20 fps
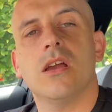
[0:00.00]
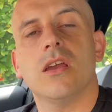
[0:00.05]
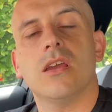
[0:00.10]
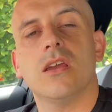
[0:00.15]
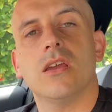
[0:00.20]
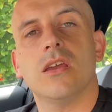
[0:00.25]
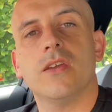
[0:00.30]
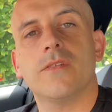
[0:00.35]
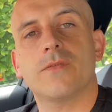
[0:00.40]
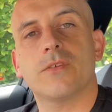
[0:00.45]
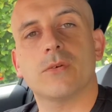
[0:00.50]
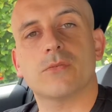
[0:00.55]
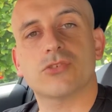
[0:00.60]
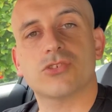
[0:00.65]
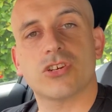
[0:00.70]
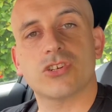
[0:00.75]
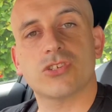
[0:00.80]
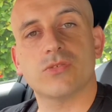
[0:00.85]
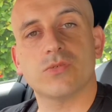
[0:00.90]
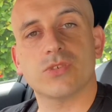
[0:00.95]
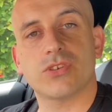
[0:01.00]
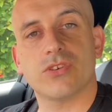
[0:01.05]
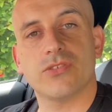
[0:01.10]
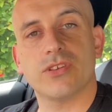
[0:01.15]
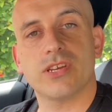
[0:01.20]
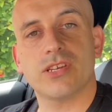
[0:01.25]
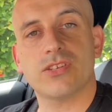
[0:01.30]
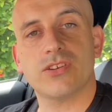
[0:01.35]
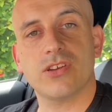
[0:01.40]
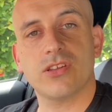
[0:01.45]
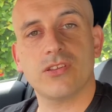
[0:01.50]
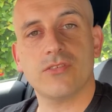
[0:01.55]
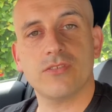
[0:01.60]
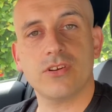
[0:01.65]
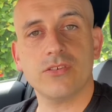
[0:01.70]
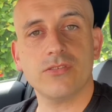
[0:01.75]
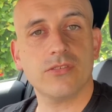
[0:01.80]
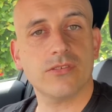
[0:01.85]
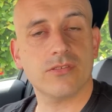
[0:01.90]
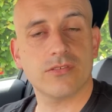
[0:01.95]
If the obstruction was on their side of the
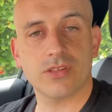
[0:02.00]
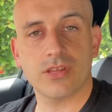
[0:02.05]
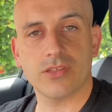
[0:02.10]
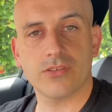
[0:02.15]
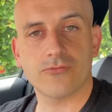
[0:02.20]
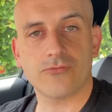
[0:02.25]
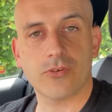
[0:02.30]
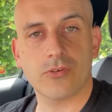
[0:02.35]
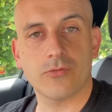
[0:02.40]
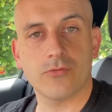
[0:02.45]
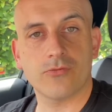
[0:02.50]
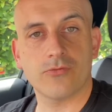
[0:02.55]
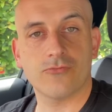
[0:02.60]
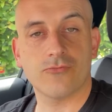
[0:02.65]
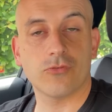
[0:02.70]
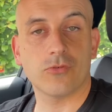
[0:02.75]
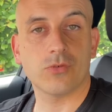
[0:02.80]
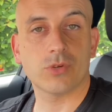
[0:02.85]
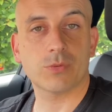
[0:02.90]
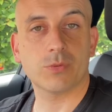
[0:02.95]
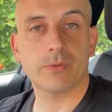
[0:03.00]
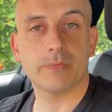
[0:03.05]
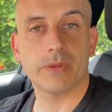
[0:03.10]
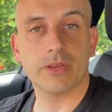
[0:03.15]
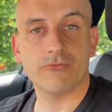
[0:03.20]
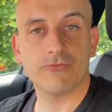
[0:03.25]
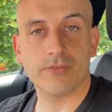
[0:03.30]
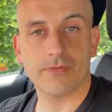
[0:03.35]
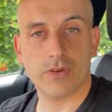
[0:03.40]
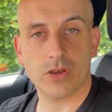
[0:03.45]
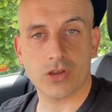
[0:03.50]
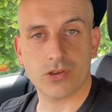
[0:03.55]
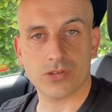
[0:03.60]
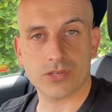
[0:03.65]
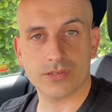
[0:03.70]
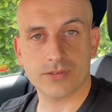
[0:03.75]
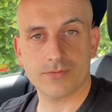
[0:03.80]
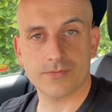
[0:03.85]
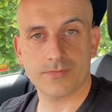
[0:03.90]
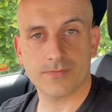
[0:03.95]
road, then the rules would be
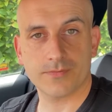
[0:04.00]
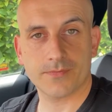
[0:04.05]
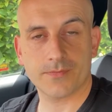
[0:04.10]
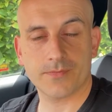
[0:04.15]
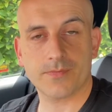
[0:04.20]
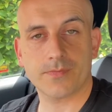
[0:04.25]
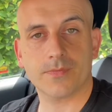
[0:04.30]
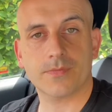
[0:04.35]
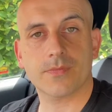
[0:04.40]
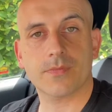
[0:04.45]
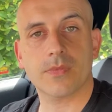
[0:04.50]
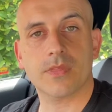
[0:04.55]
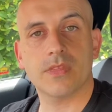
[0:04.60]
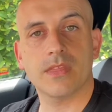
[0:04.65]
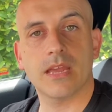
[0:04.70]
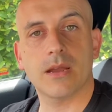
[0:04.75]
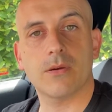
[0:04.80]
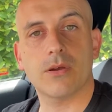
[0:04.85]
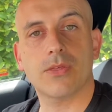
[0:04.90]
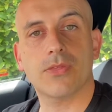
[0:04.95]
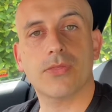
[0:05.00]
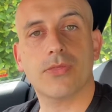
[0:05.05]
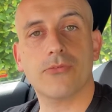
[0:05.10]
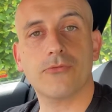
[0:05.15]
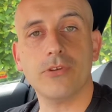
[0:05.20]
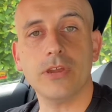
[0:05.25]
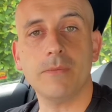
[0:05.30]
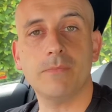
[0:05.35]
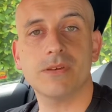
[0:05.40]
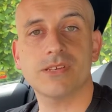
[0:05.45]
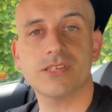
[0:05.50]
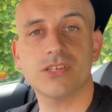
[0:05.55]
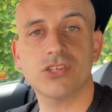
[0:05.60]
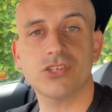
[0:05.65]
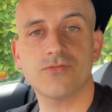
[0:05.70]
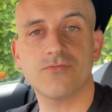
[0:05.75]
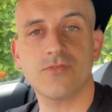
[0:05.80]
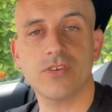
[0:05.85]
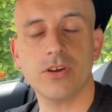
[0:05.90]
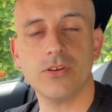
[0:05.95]
reversed. Now a 3
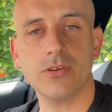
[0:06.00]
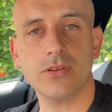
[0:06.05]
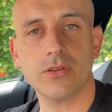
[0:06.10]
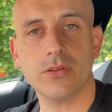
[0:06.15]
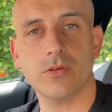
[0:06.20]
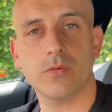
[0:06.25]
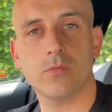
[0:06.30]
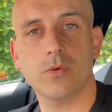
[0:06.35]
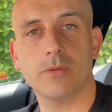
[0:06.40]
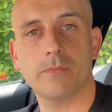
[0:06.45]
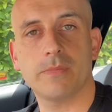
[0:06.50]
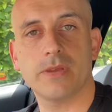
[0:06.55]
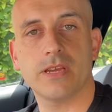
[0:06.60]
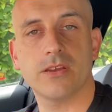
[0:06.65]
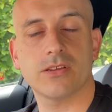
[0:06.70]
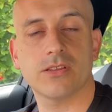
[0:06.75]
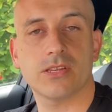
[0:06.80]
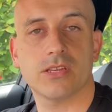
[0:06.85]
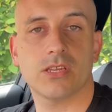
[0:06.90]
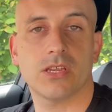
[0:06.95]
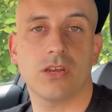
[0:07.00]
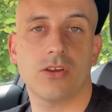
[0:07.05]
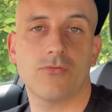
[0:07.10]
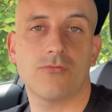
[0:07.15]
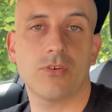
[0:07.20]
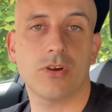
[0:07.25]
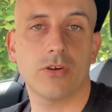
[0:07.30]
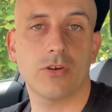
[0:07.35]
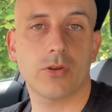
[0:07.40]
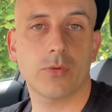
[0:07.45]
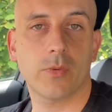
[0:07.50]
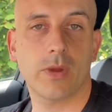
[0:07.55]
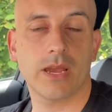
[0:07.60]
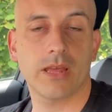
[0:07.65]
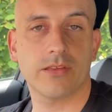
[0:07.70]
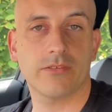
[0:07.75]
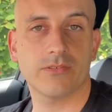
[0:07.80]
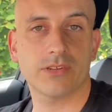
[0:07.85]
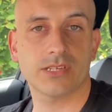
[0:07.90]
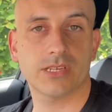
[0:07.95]
position road would be a road where
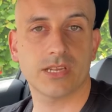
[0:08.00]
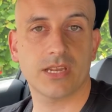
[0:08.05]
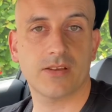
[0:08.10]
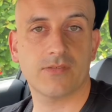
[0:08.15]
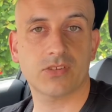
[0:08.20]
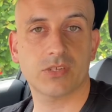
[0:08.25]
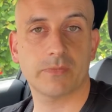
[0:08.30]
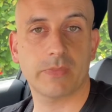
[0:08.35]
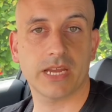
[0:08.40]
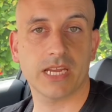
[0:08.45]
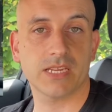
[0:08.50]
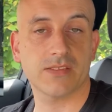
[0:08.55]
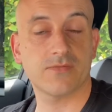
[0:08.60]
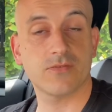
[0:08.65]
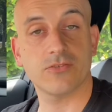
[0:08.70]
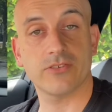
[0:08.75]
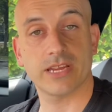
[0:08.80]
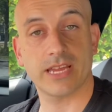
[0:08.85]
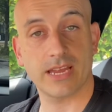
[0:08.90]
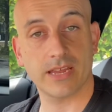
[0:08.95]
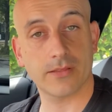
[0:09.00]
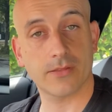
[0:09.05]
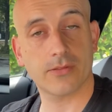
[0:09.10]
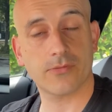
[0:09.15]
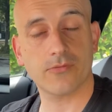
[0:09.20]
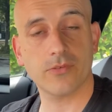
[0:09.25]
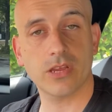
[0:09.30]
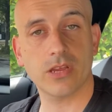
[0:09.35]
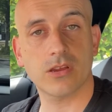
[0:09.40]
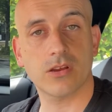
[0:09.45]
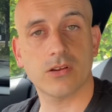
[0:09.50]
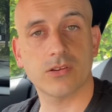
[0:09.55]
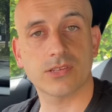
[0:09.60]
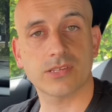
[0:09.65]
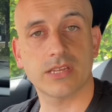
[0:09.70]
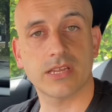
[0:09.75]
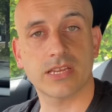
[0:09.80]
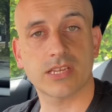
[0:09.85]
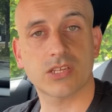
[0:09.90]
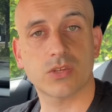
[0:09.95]
there is enough space for, again, 3 cars
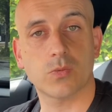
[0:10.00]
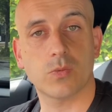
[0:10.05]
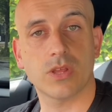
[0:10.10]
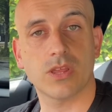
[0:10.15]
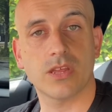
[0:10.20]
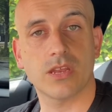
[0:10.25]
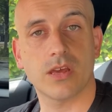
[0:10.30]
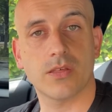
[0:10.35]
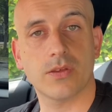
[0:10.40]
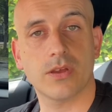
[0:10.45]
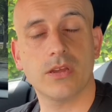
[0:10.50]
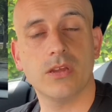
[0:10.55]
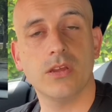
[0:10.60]
next to one another.